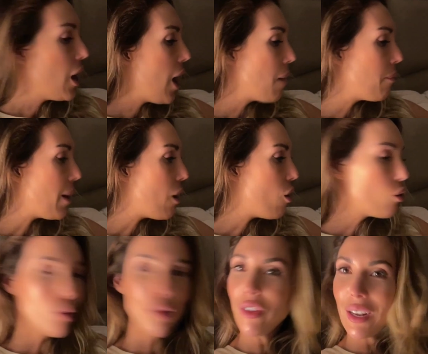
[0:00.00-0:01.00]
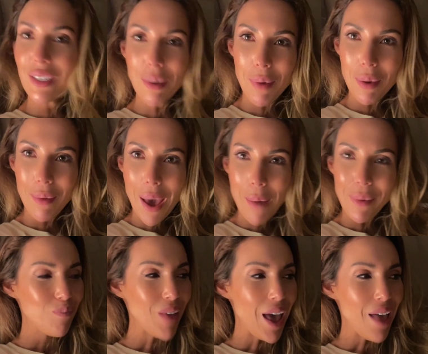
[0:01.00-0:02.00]
about all the things that make me
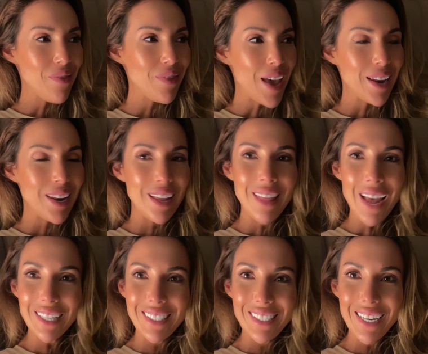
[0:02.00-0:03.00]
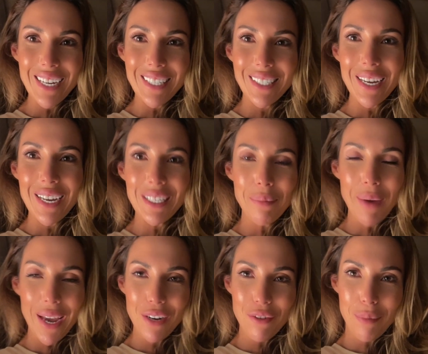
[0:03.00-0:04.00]
happy. And then that's it. It's
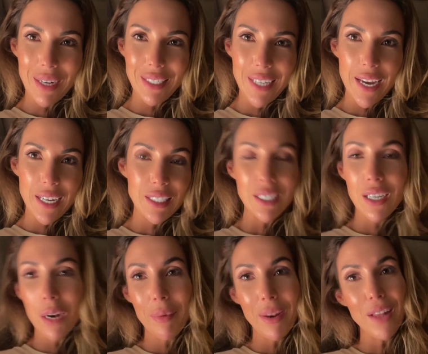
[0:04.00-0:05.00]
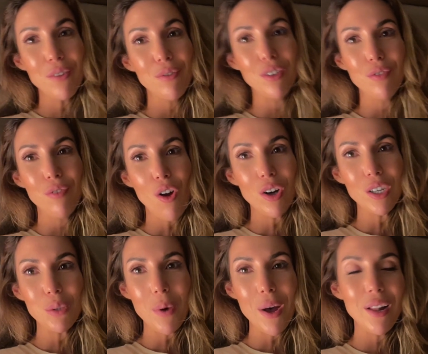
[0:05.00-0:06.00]
my end of my day. It's gonna be the end of this vlog
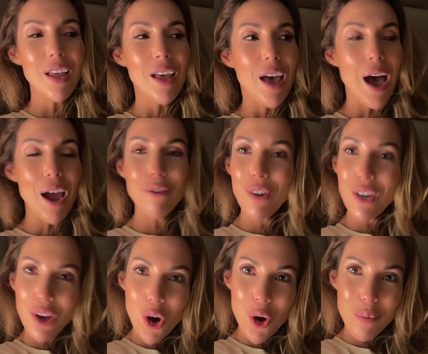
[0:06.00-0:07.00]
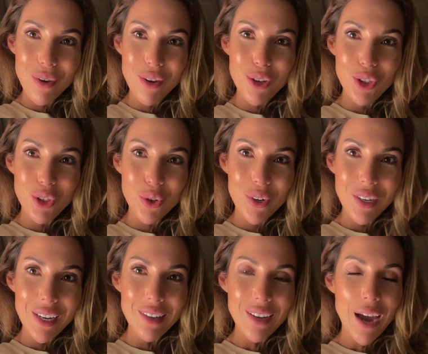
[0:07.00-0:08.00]
as well. I really hope you
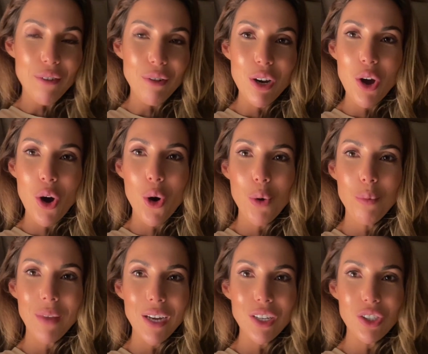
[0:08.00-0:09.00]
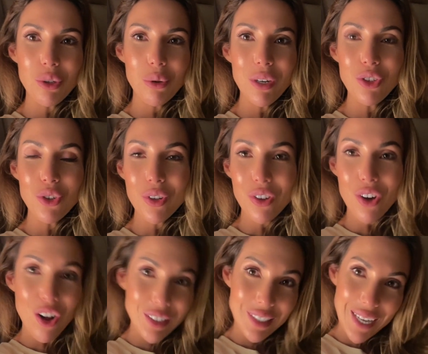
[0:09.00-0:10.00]
enjoyed it. I really hope that you enjoyed the
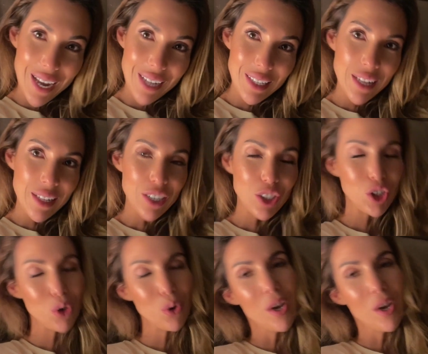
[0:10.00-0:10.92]
content and that you